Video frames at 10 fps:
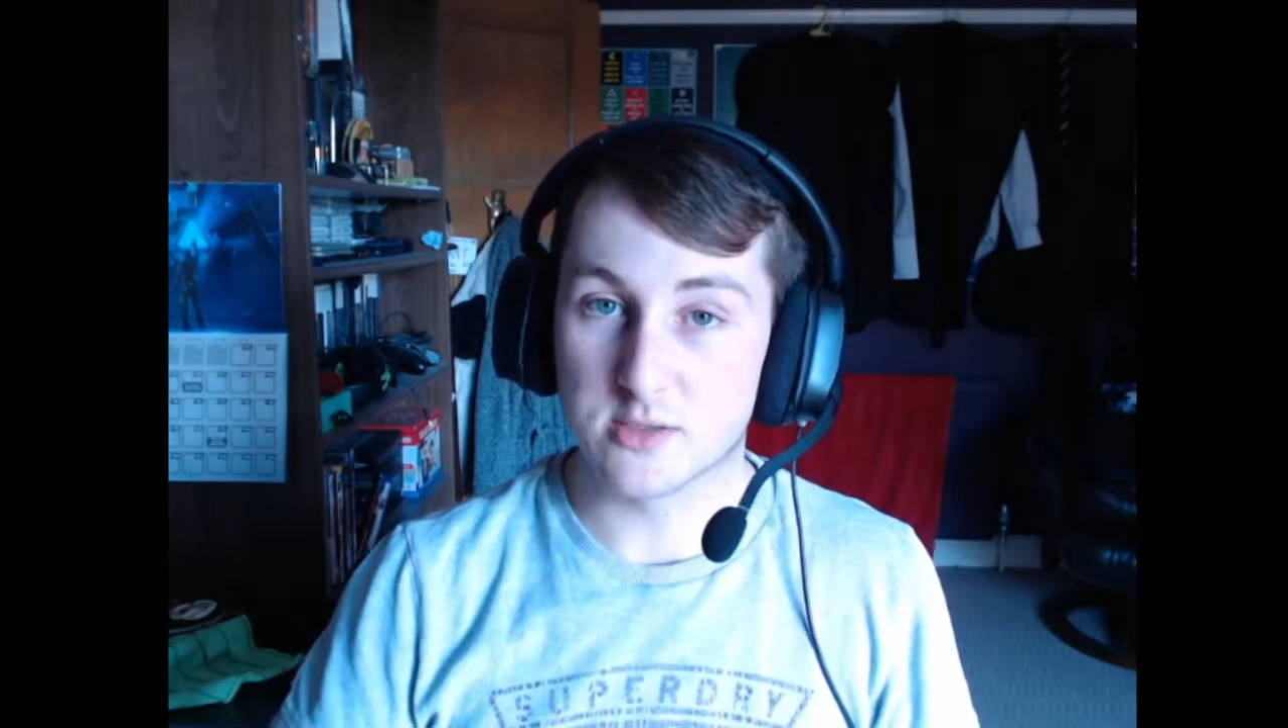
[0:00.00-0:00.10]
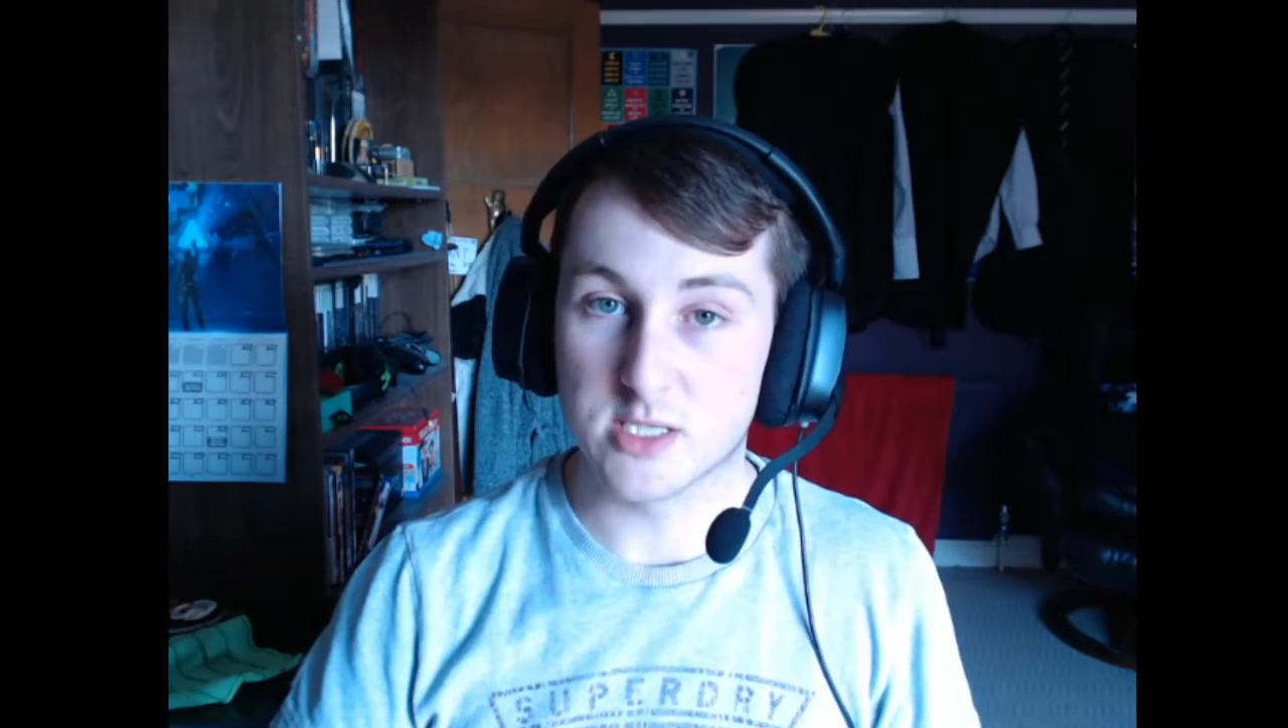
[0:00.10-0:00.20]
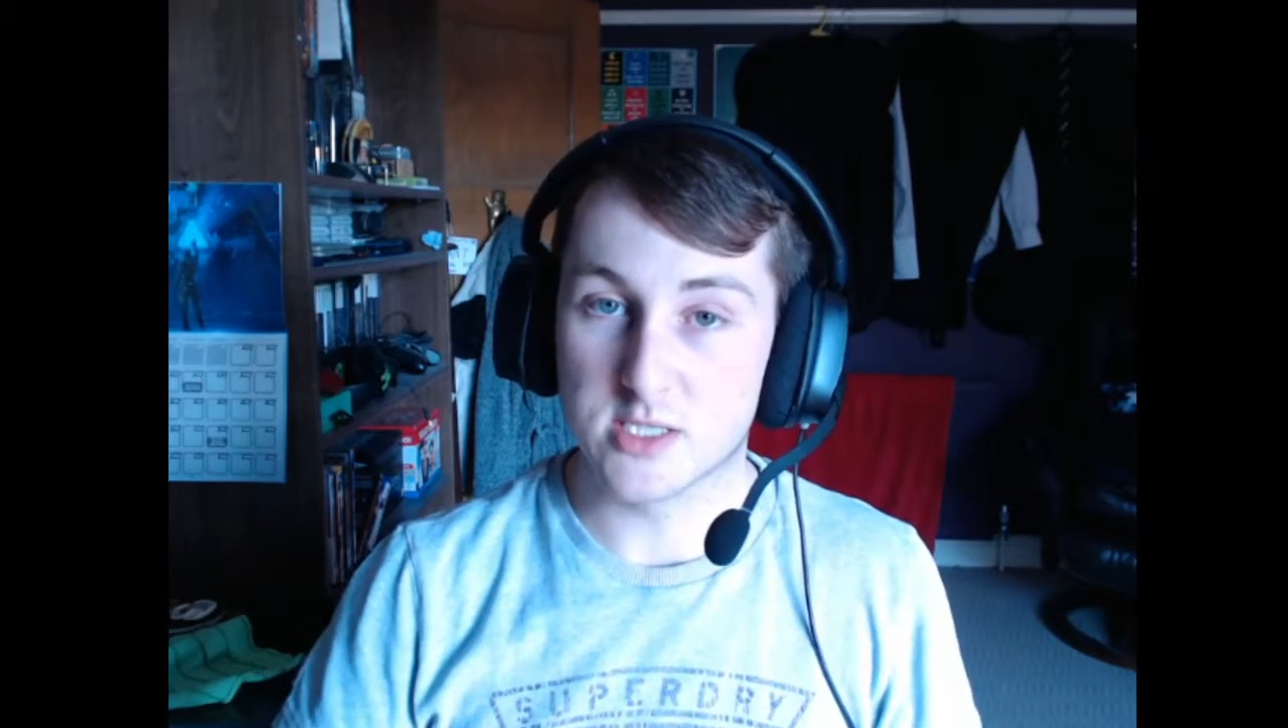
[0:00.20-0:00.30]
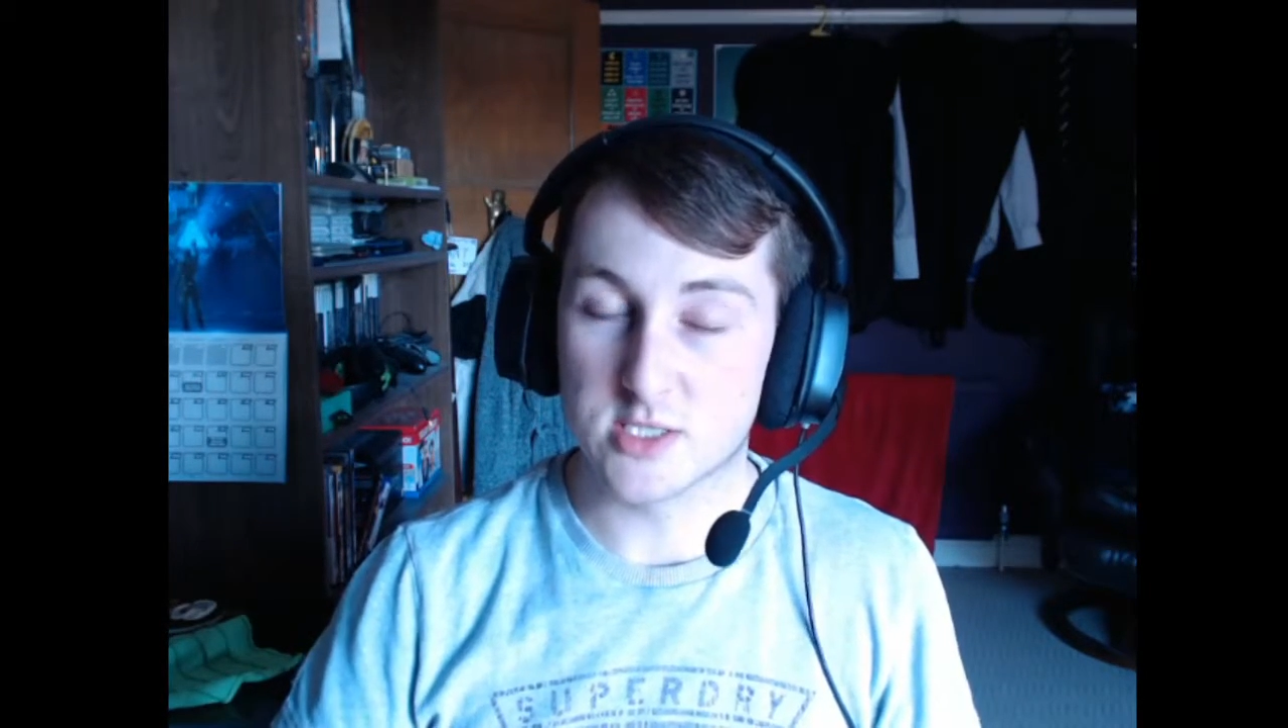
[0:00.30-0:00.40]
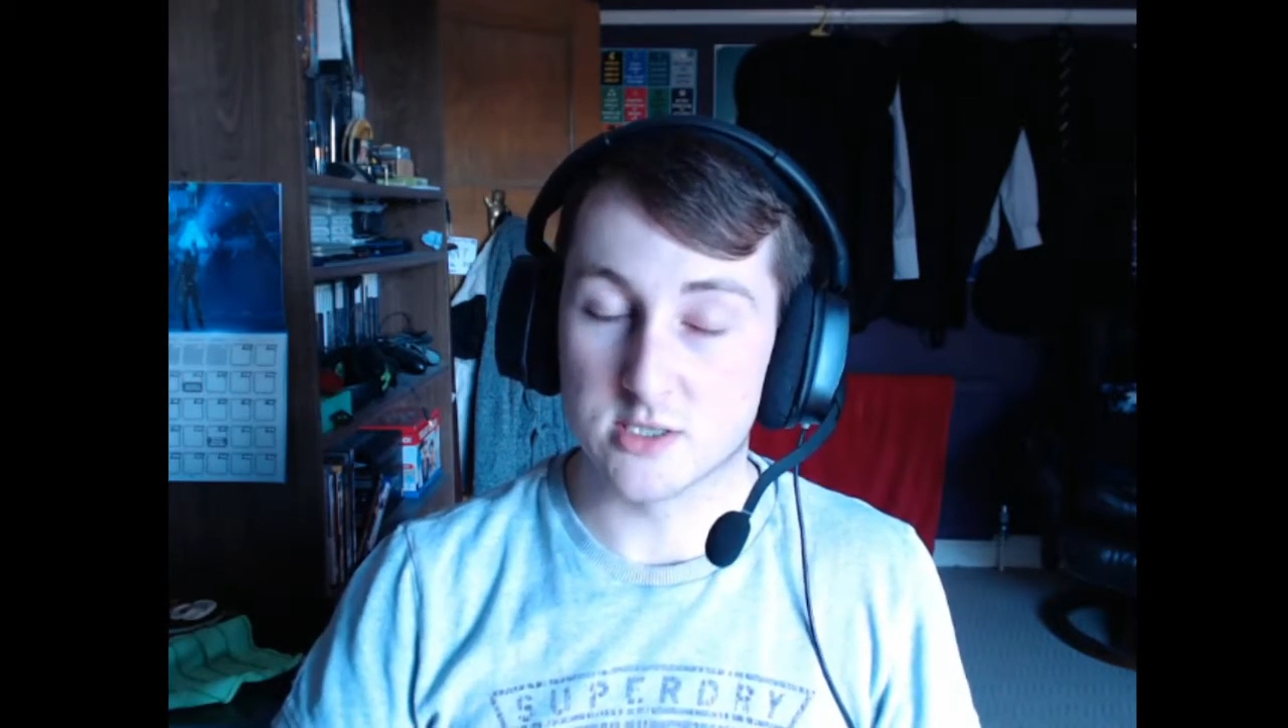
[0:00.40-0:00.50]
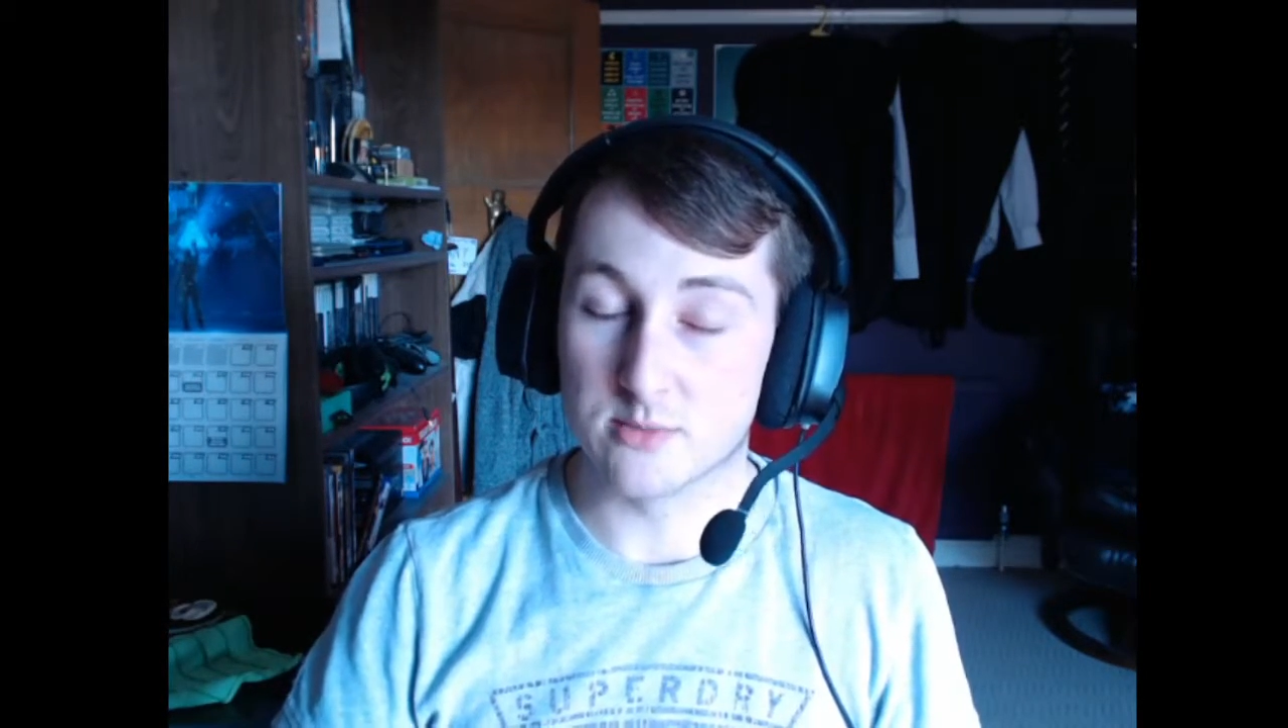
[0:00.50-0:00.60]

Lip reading: decent